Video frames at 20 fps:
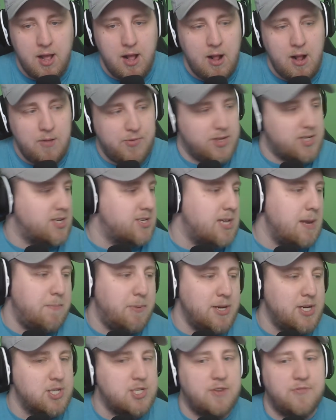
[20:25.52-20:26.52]
This is
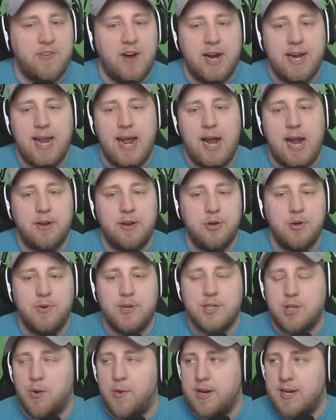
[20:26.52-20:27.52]
simply just to find out who
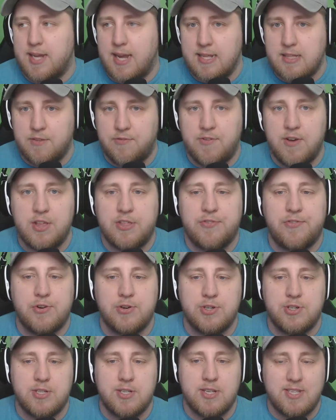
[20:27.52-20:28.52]
is going to get the 5th
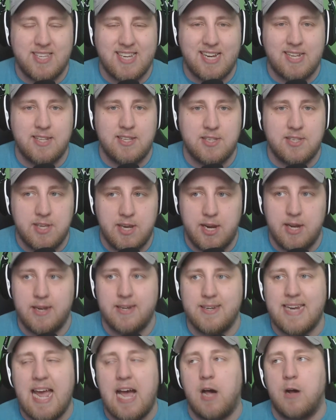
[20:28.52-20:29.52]
versus the 6th
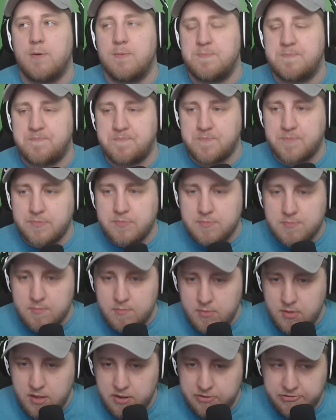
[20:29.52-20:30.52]
seed. Now,
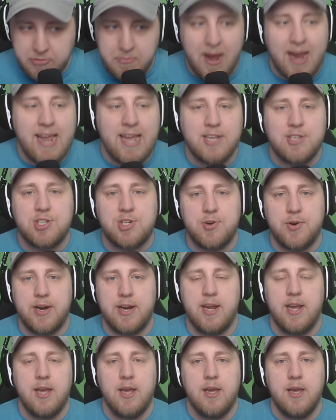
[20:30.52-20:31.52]
for my
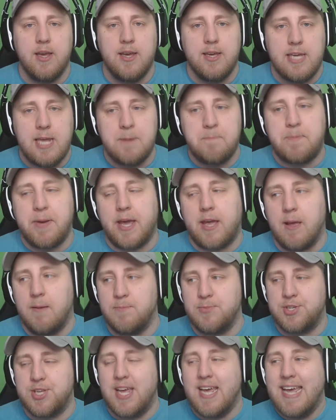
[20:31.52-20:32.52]
history in
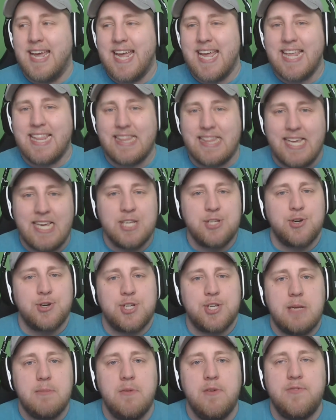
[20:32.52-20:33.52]
pick'ems, these are
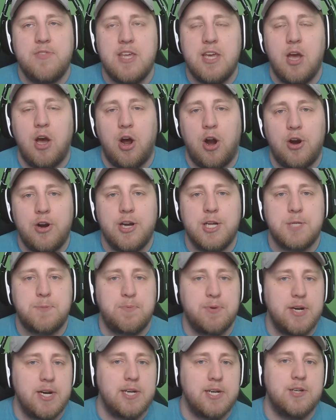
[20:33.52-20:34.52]
some of the hardest
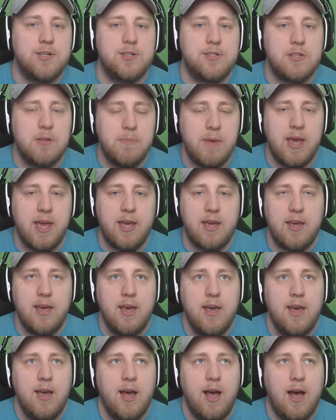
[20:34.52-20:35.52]
predictions to make.
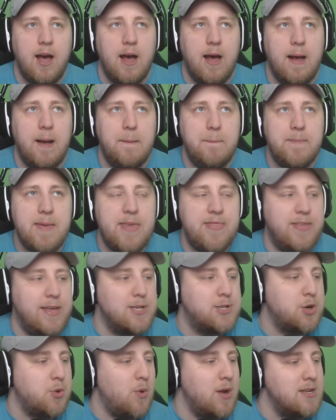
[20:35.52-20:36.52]
And
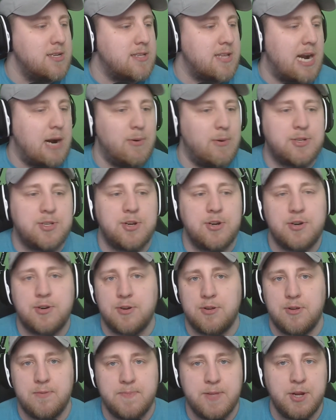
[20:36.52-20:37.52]
these are ones that I would
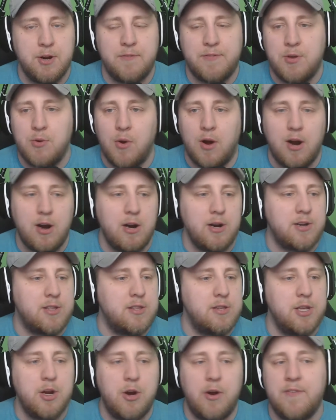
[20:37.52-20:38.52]
circle. You know, if you
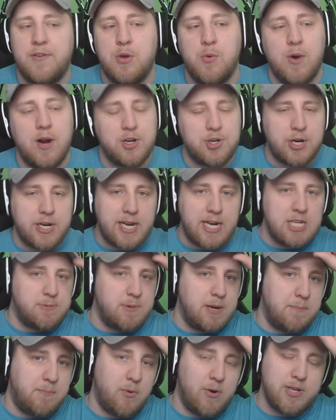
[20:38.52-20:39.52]
want to try to get as
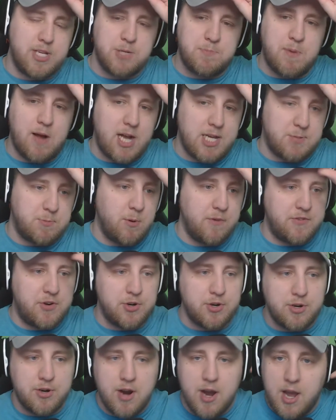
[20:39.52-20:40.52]
many points as possible, if
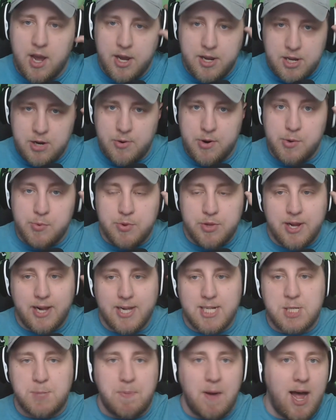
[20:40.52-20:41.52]
you're, in a really
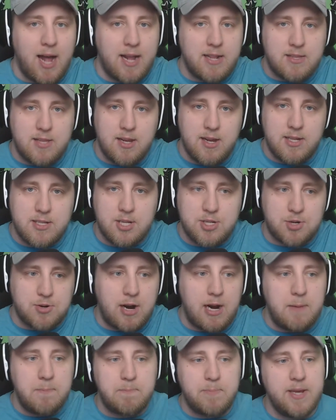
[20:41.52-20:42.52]
good spot to
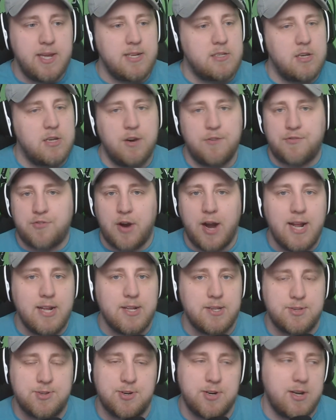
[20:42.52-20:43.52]
try and beat your
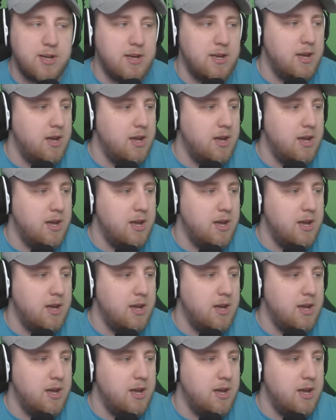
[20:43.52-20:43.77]
friends, or to,